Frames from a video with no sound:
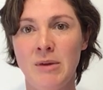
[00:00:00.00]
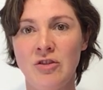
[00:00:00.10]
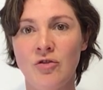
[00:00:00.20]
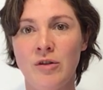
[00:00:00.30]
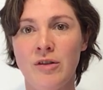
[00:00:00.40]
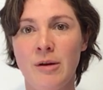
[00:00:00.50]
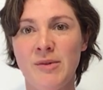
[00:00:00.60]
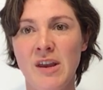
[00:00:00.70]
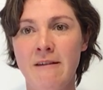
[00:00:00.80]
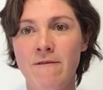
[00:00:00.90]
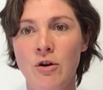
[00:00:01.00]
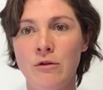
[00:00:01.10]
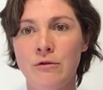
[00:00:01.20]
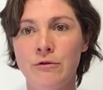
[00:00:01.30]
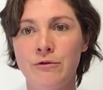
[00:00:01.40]
Make sure your thumbs get
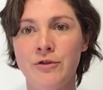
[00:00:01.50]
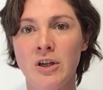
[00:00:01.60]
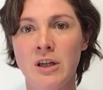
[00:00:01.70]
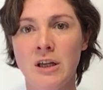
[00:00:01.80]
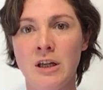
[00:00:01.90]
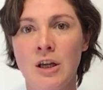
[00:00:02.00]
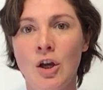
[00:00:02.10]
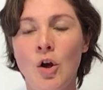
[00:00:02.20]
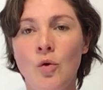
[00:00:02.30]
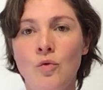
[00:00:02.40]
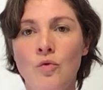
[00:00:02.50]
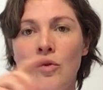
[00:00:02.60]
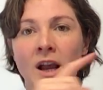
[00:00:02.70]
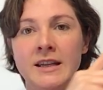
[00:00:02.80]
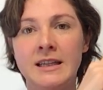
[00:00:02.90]
involved.
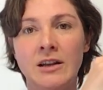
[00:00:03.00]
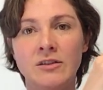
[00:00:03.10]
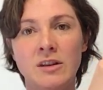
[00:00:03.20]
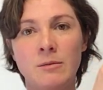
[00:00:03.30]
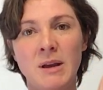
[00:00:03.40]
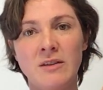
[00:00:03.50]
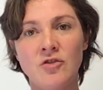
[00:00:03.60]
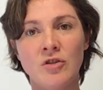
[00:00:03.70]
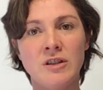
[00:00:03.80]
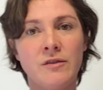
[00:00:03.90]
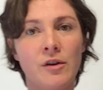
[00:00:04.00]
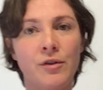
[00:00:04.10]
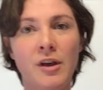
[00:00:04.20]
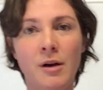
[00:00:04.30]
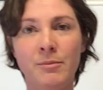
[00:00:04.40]
Right down to the base joint of your
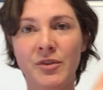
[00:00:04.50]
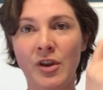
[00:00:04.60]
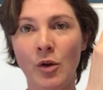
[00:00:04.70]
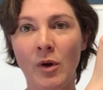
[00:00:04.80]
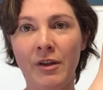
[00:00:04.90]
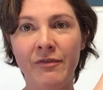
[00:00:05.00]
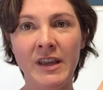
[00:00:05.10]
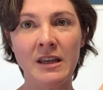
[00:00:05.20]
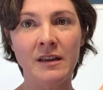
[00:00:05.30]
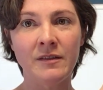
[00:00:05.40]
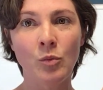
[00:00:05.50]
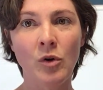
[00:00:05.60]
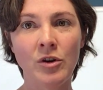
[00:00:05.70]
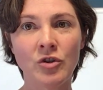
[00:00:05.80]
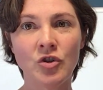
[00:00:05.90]
thumb. So our fingers,
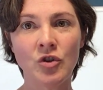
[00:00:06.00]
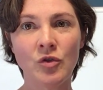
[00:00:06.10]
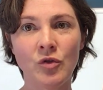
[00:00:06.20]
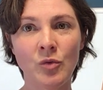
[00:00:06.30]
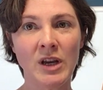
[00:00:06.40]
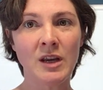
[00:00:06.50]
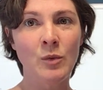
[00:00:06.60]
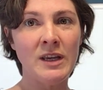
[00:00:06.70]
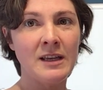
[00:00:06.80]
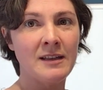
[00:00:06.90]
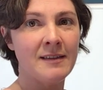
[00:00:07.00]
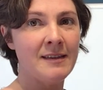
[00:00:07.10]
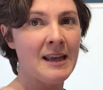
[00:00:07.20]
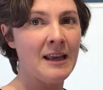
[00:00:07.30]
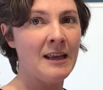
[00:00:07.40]
1, 2, 3, we can
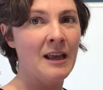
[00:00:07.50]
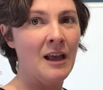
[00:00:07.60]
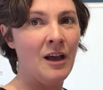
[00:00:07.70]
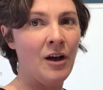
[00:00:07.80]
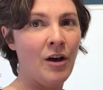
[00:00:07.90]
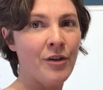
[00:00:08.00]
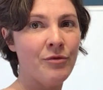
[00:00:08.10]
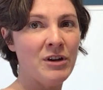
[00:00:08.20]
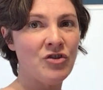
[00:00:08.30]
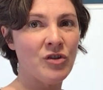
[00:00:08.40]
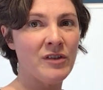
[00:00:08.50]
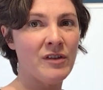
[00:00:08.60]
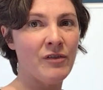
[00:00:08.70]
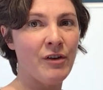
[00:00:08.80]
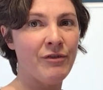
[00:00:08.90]
see our 3 joints
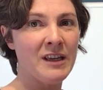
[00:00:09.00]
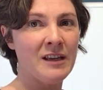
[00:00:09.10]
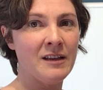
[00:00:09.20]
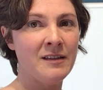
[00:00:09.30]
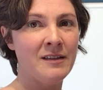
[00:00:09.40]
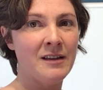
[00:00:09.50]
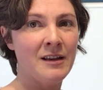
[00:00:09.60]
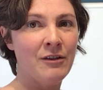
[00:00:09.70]
of our fingers